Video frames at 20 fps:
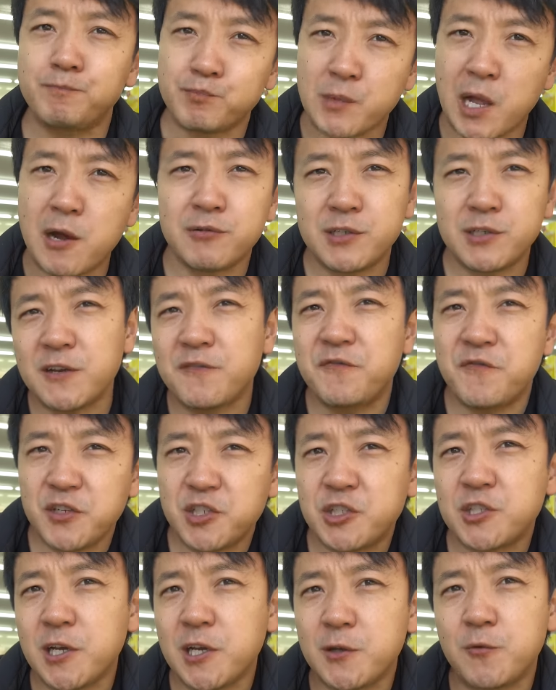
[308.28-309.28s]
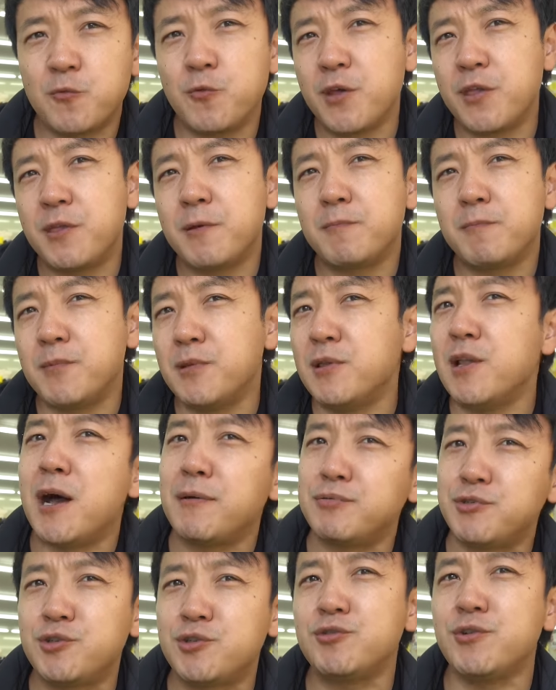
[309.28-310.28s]
I would say fish cake with
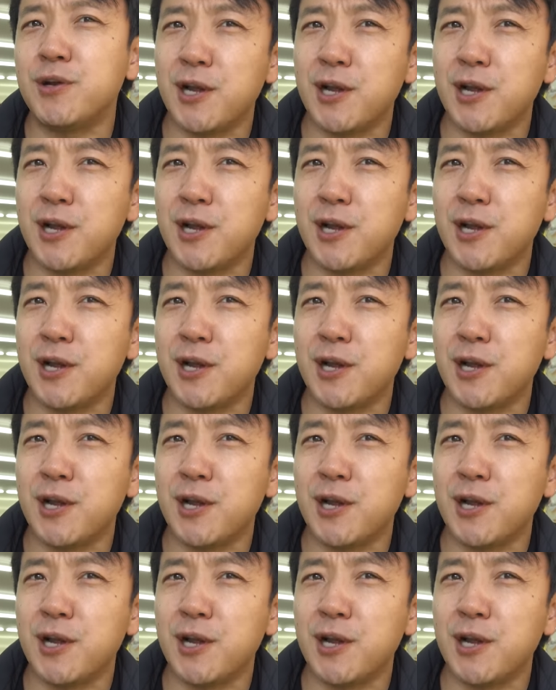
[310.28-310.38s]
lobster